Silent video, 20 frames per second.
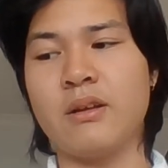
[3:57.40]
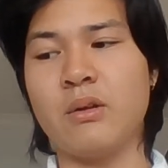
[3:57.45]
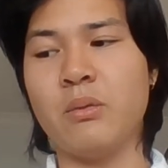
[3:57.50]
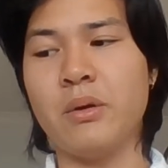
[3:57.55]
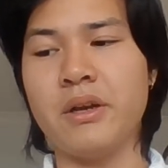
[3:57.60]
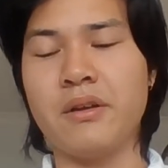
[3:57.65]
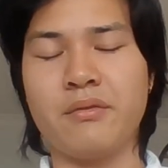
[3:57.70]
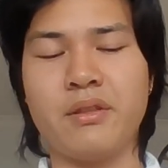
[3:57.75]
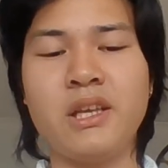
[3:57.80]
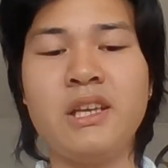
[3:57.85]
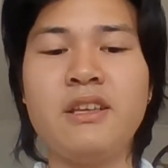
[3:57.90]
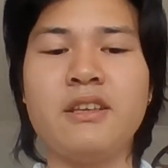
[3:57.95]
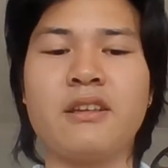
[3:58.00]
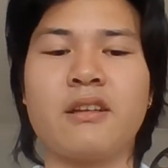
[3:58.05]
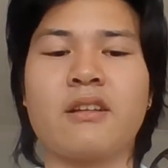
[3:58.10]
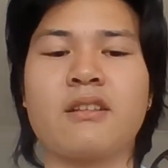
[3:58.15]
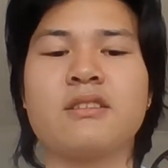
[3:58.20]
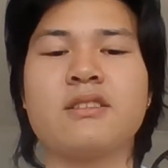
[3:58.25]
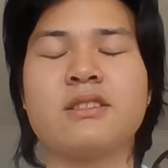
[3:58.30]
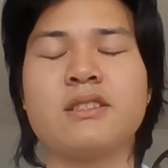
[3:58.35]
way of
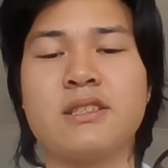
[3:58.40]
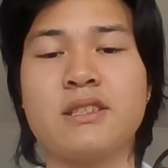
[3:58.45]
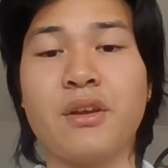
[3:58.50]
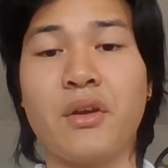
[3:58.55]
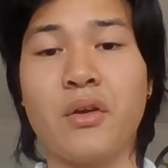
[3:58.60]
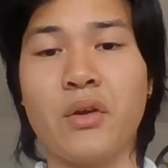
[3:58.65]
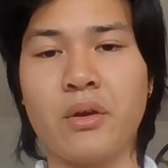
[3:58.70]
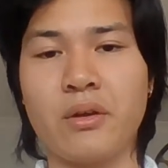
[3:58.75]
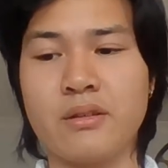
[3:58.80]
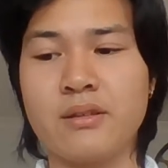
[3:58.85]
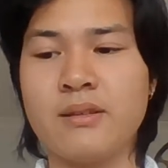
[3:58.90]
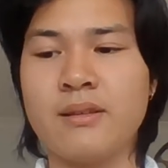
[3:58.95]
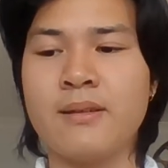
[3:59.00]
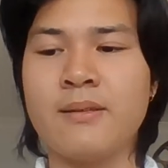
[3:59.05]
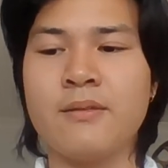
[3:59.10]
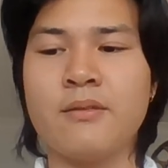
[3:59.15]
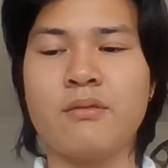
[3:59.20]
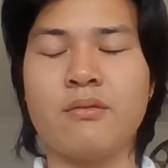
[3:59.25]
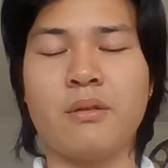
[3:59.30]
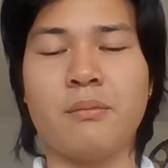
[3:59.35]
thinking. So
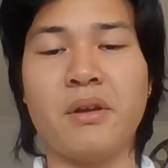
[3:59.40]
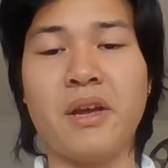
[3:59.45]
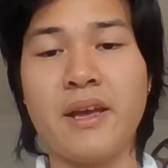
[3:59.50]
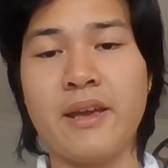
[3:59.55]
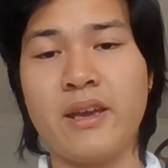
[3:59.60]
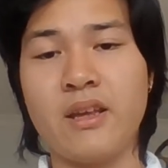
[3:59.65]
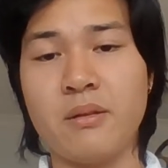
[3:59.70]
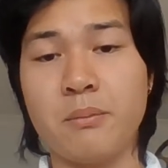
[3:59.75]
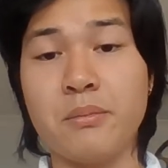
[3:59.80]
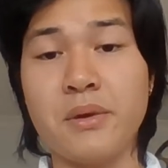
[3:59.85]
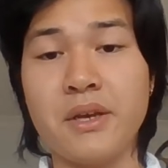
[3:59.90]
from A to